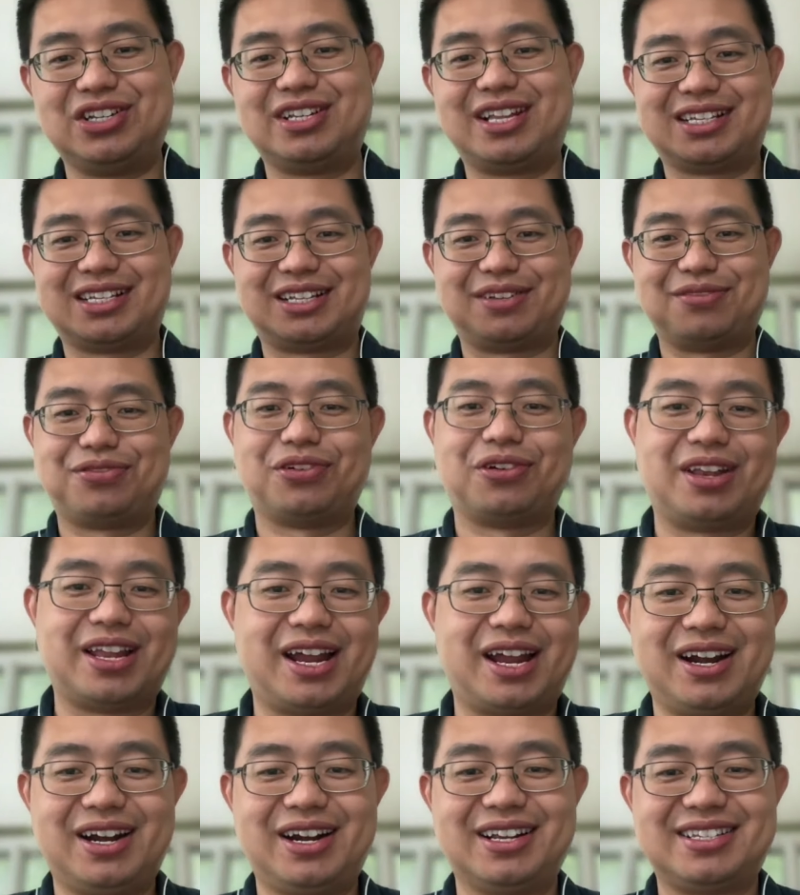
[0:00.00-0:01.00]
that's the 4
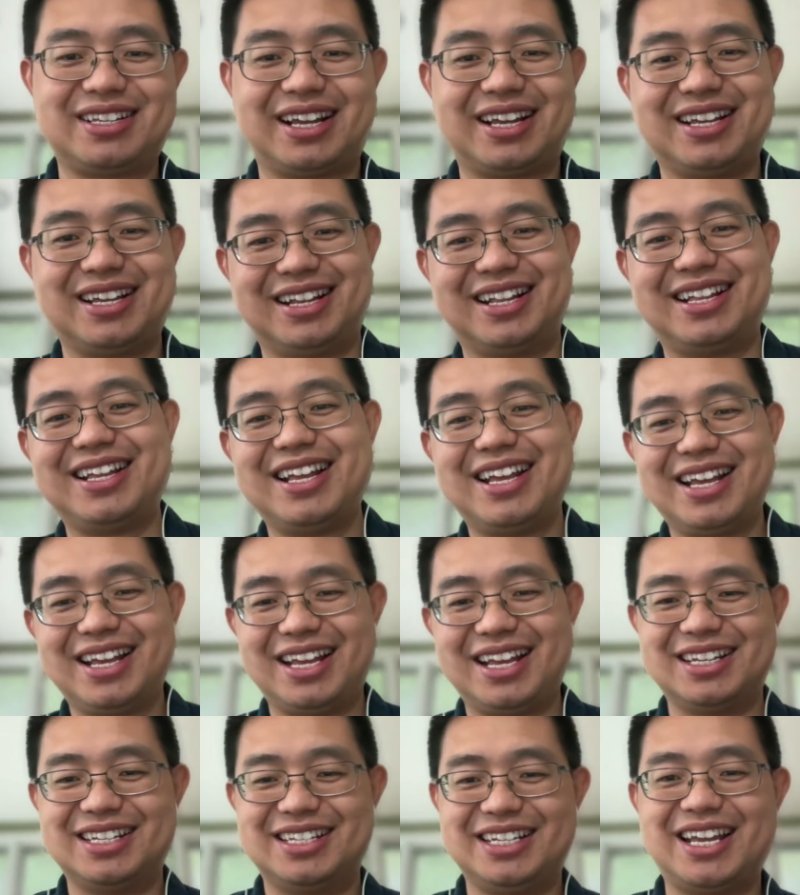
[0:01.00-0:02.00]
letters in
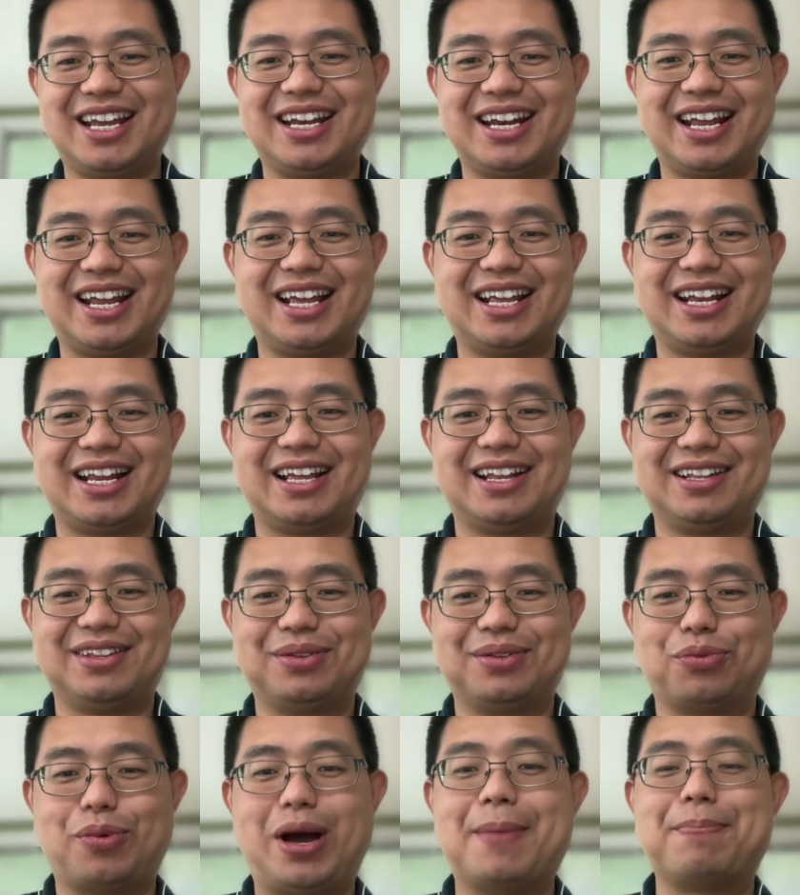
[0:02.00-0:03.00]
DNA,
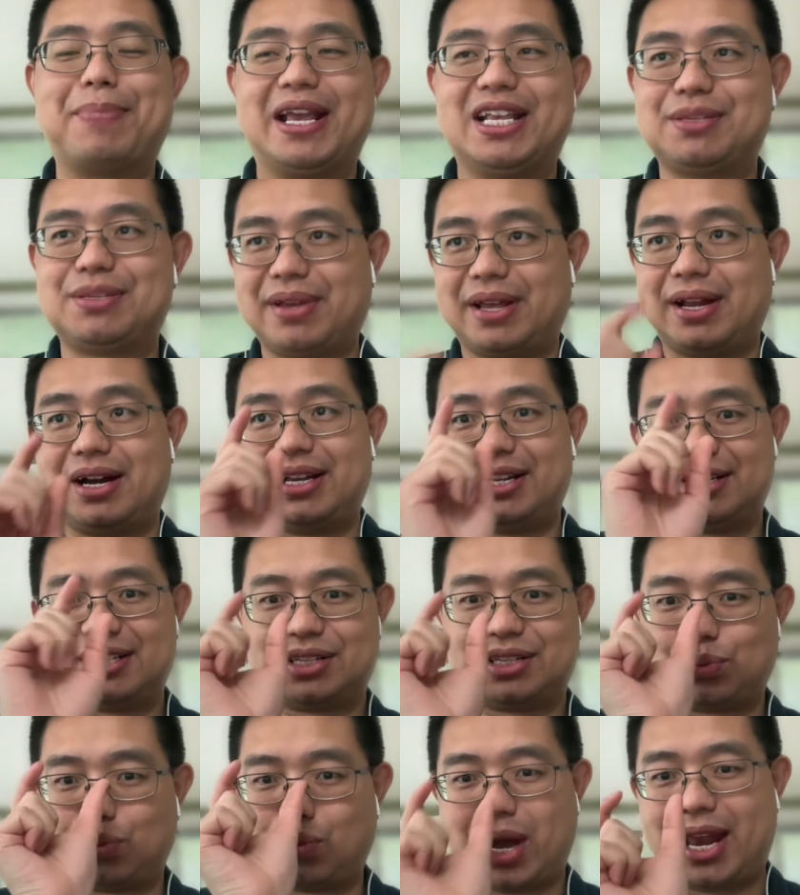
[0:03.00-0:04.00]
and 1 base pair is
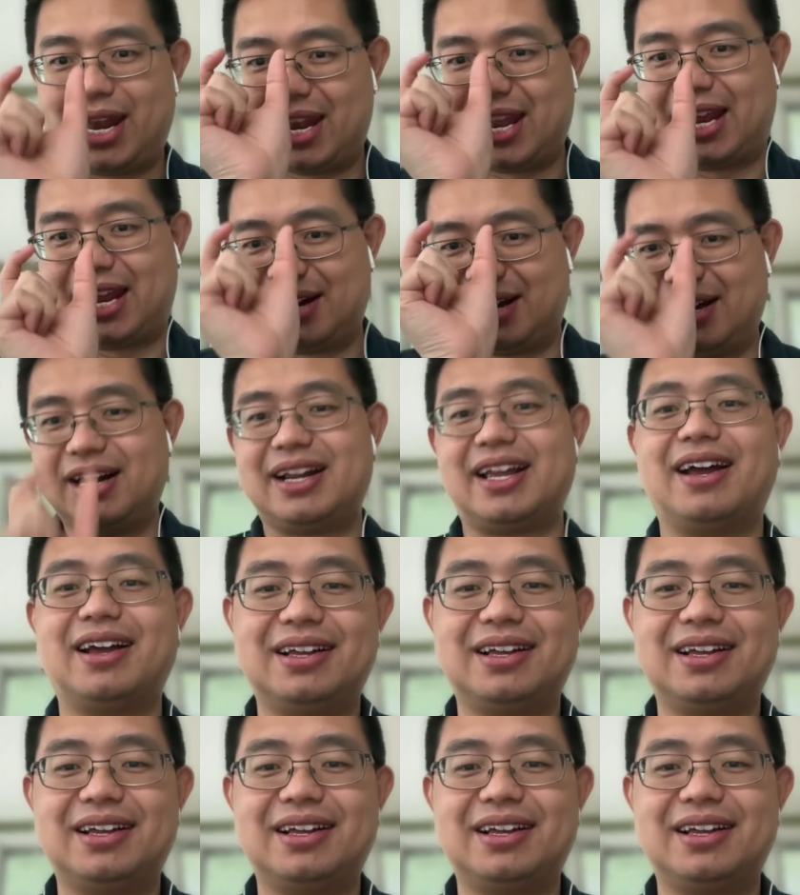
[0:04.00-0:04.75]
just 1 letter. Yeah.